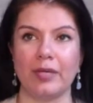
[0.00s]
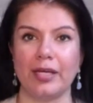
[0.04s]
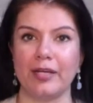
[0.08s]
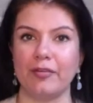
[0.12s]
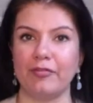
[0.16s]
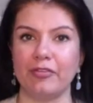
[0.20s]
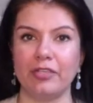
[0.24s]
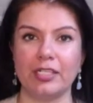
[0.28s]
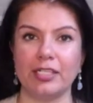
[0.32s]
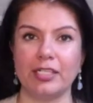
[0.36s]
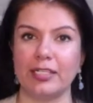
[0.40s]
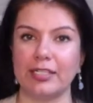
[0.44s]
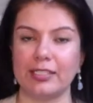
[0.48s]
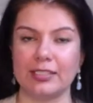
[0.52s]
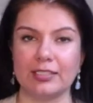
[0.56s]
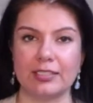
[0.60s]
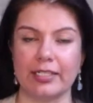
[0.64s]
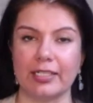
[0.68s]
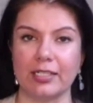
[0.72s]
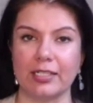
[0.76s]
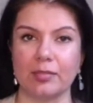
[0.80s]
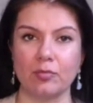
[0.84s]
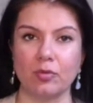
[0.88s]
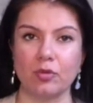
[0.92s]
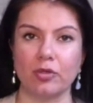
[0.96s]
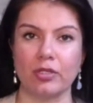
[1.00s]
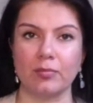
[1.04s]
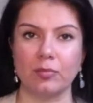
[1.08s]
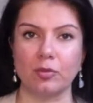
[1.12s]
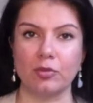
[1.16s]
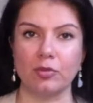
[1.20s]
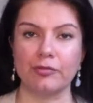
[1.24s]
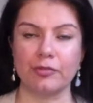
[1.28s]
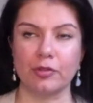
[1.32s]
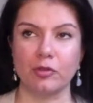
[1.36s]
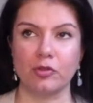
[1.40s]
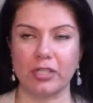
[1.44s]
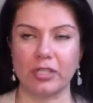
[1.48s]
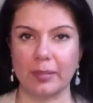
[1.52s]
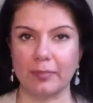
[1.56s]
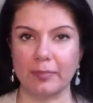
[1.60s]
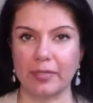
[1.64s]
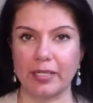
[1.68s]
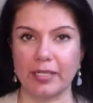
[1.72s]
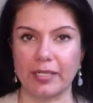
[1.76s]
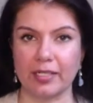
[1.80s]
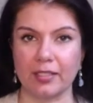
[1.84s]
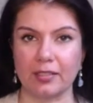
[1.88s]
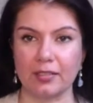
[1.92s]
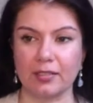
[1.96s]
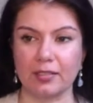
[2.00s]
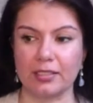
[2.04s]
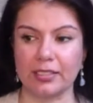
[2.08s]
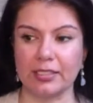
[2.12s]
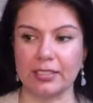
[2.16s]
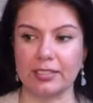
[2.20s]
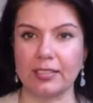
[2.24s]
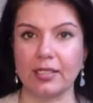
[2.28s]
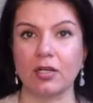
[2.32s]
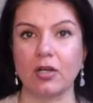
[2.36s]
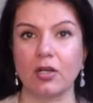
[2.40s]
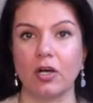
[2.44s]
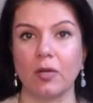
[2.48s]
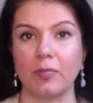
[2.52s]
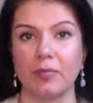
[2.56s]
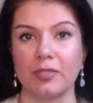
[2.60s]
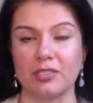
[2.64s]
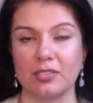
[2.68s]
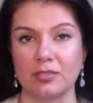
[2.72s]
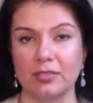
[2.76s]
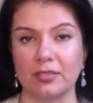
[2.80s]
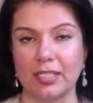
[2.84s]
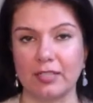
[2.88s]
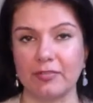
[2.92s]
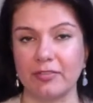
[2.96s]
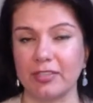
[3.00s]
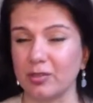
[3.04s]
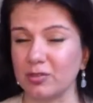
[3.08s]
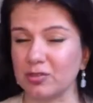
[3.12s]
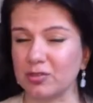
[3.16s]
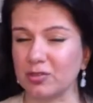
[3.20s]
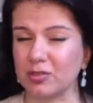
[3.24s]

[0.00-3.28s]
Every day it's getting more and more views and I'm getting detailed comments on that video.